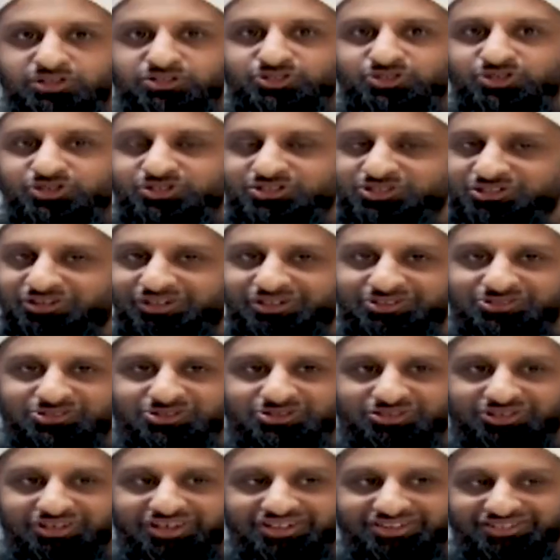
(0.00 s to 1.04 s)
incidents in our
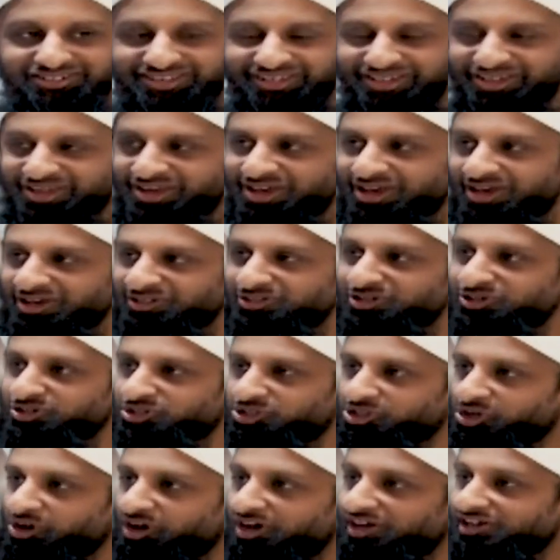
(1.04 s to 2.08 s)
society. The
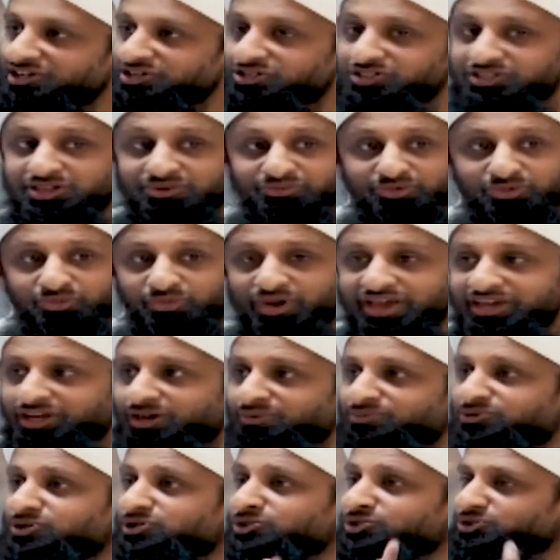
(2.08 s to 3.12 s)
child, he doesn't even wake
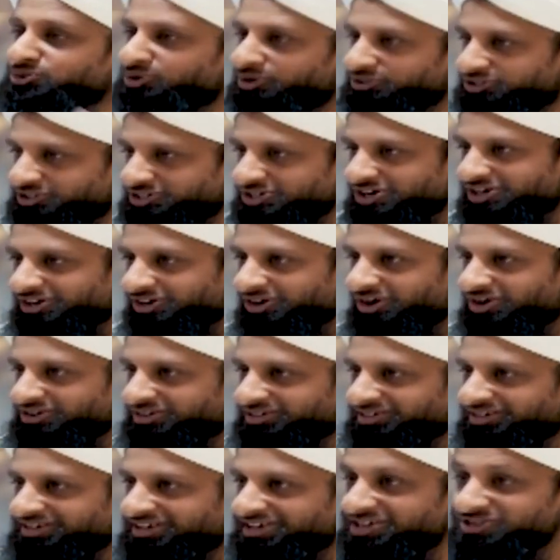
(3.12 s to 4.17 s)
up till 2 or 3 o'clock.
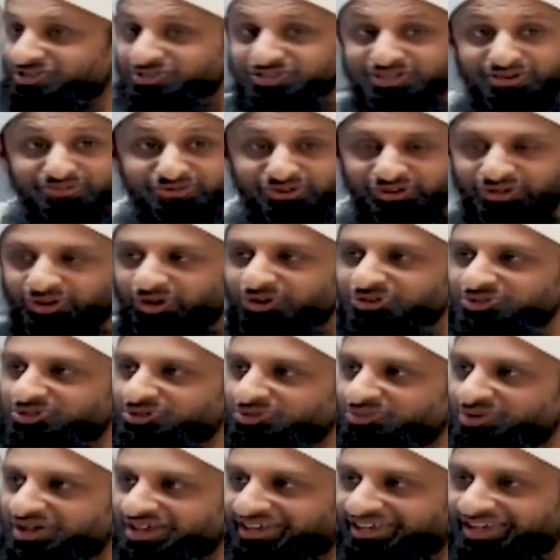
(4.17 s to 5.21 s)
He doesn't even go to
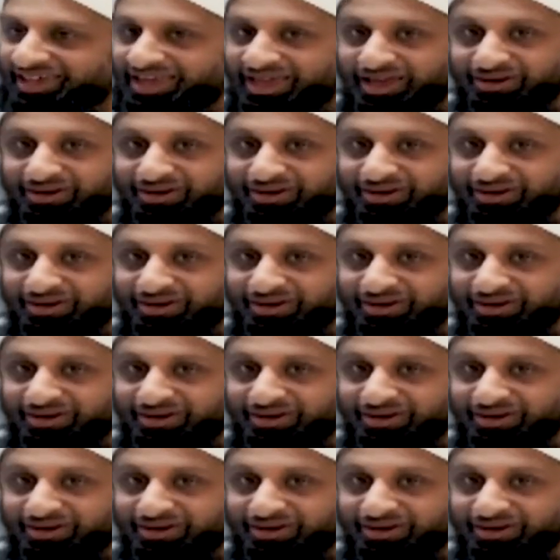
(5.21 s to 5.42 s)
work.